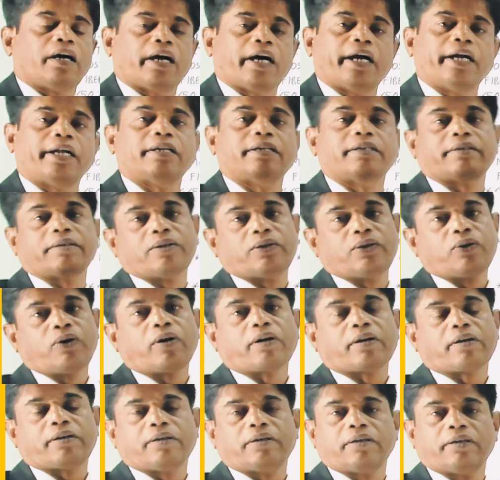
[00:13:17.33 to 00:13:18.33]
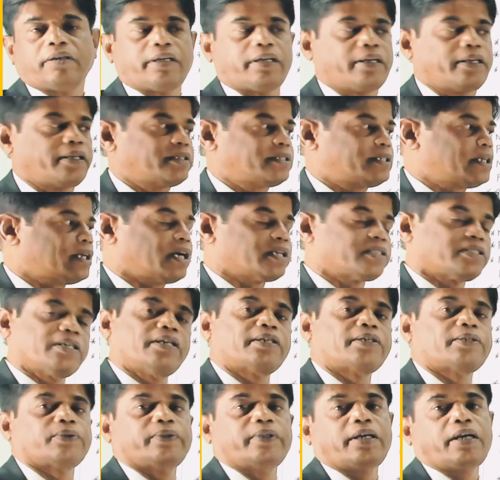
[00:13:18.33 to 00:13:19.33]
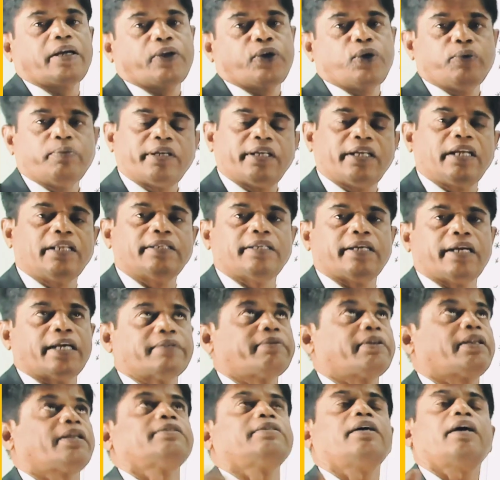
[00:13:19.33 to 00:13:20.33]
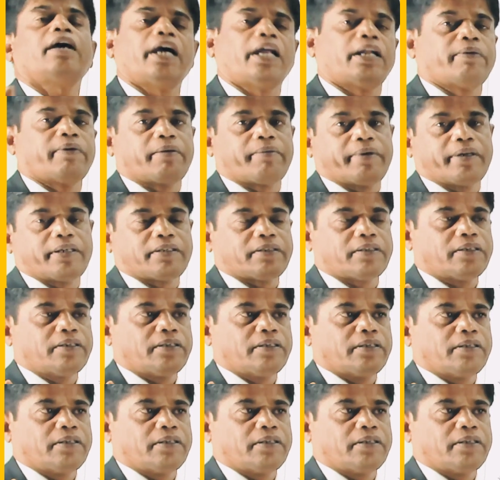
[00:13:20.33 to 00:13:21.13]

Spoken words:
and not it is hazard to the human health as well as the environment.